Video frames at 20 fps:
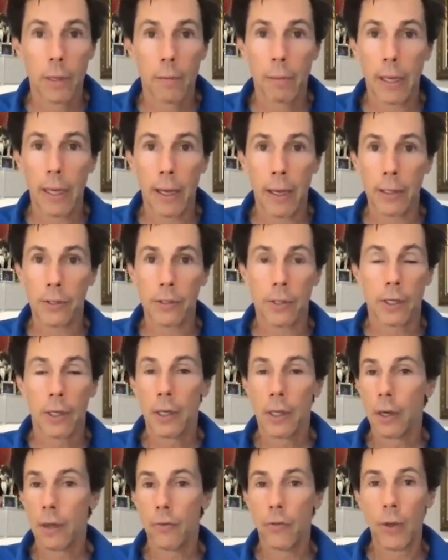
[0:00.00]
because
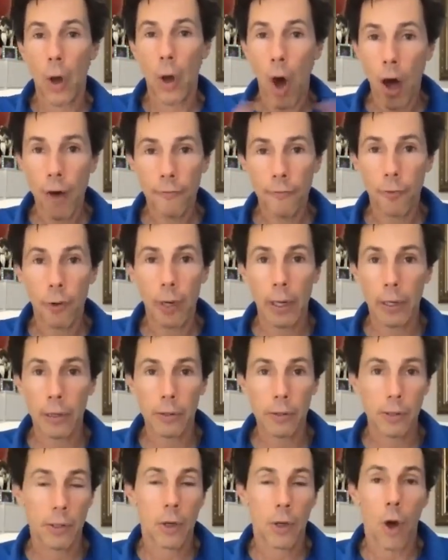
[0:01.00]
the
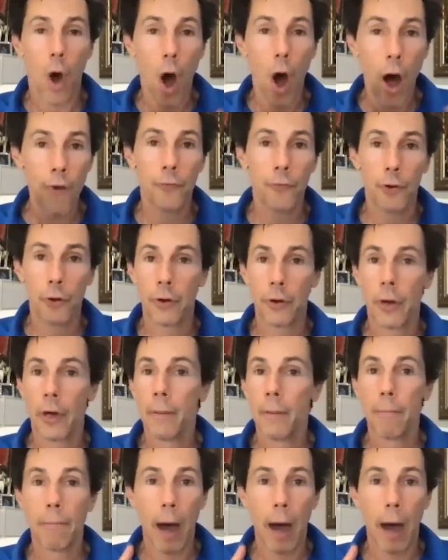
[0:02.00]
offerings offered